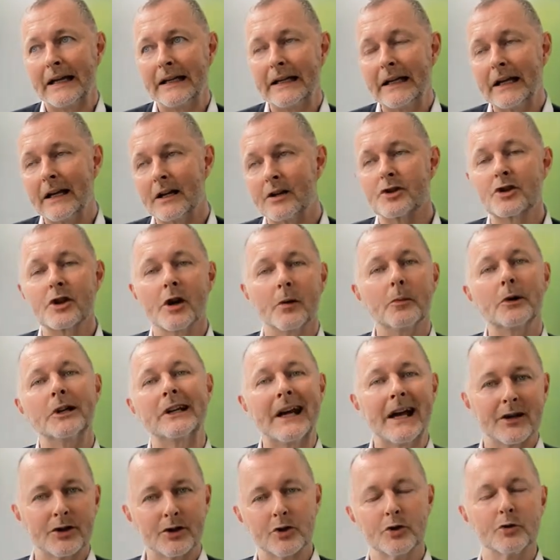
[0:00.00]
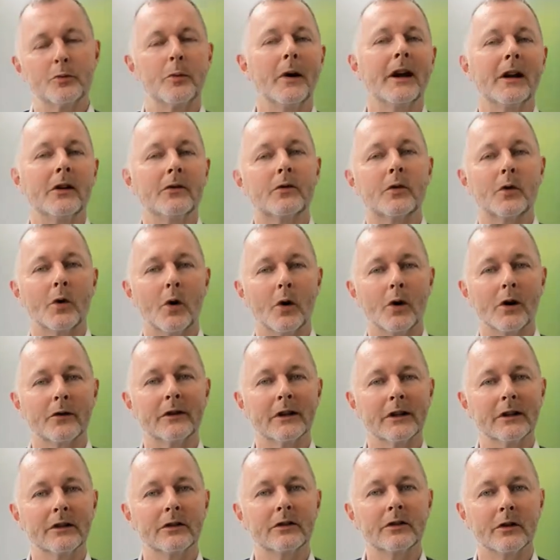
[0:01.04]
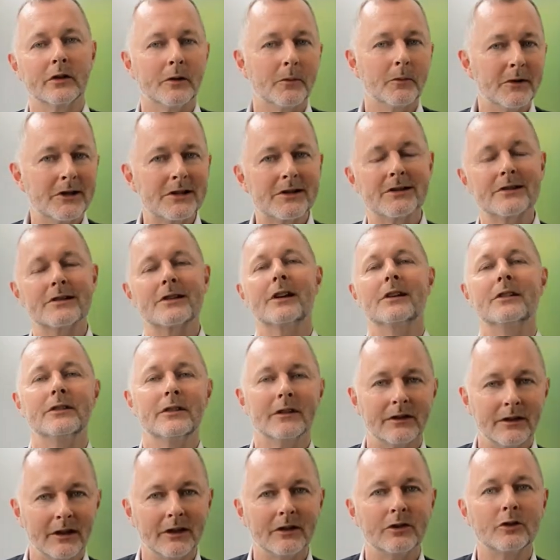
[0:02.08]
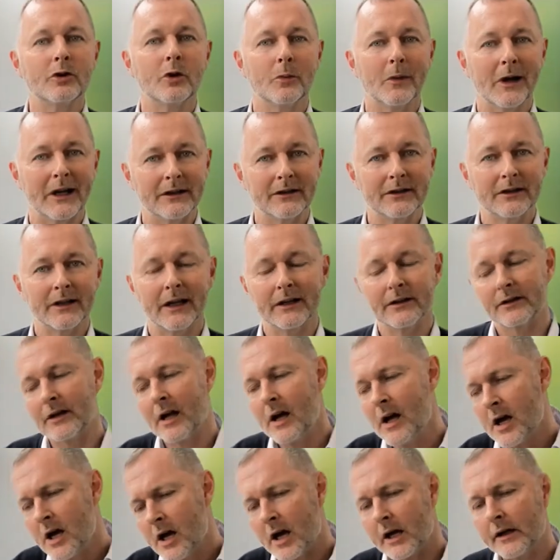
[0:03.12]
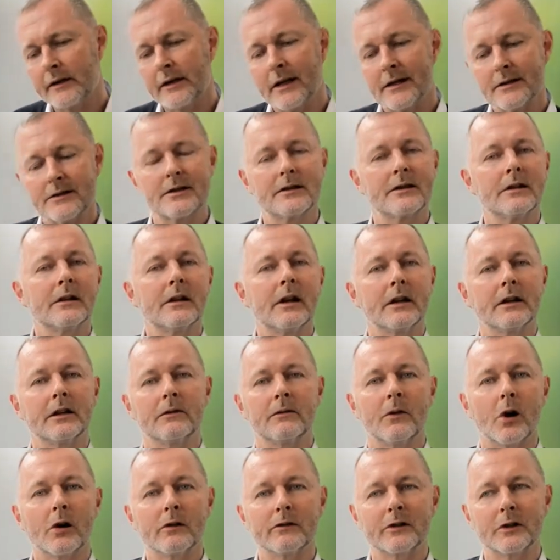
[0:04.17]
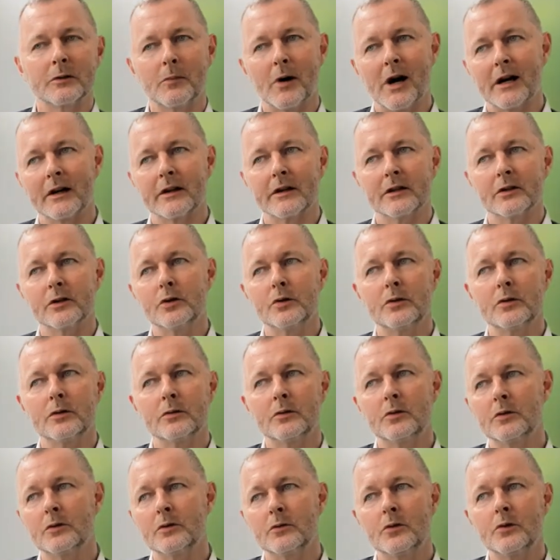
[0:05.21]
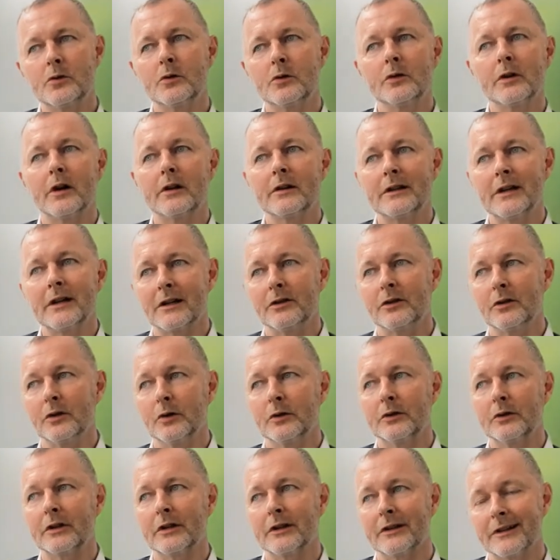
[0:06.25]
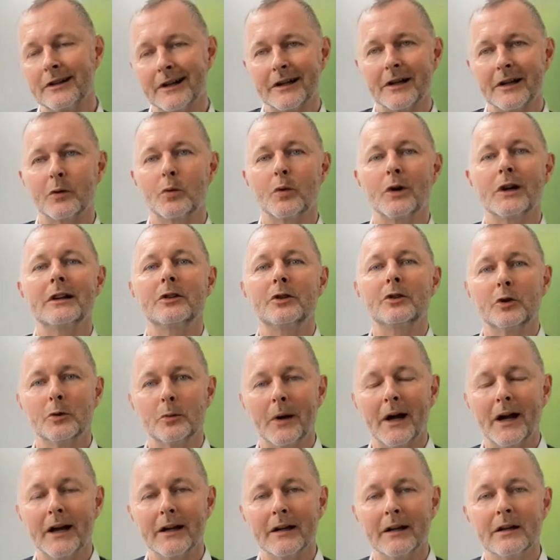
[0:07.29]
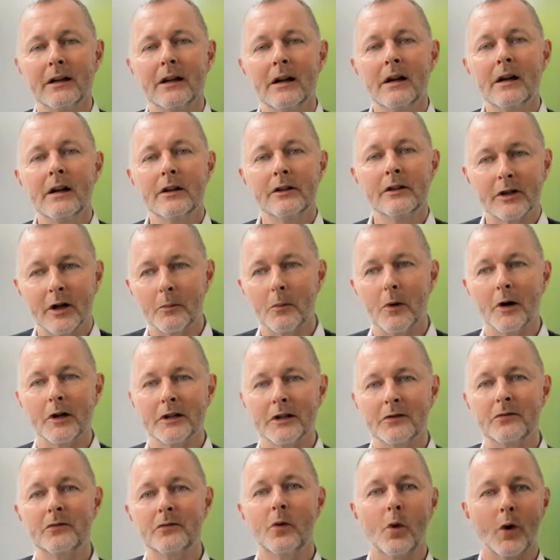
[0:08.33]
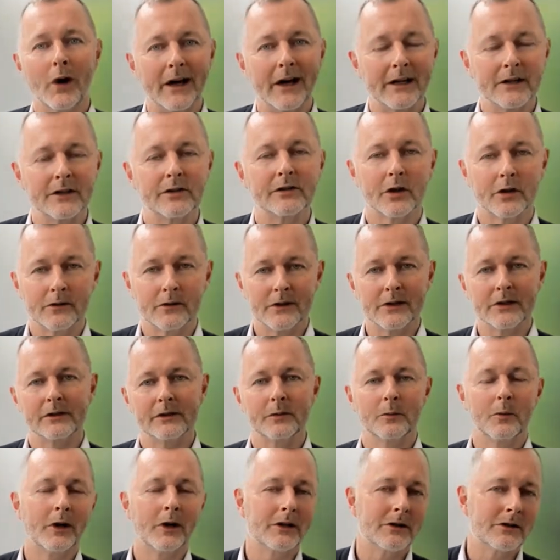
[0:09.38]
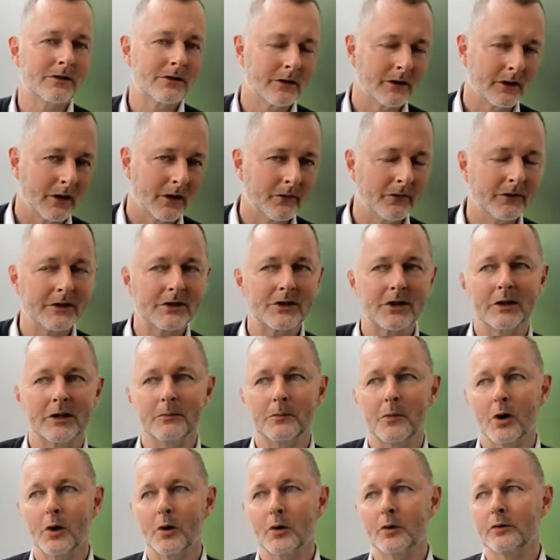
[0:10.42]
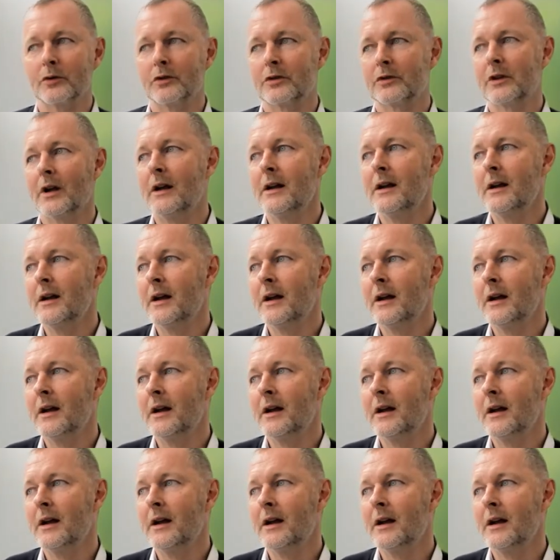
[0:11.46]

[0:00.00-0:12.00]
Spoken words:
in the end, somebody has to pay for all of this. So the business cases need to make sense. And that's still an evolving market. Who are the end users that are willing to pay some money for a service, monitoring our fishing boats,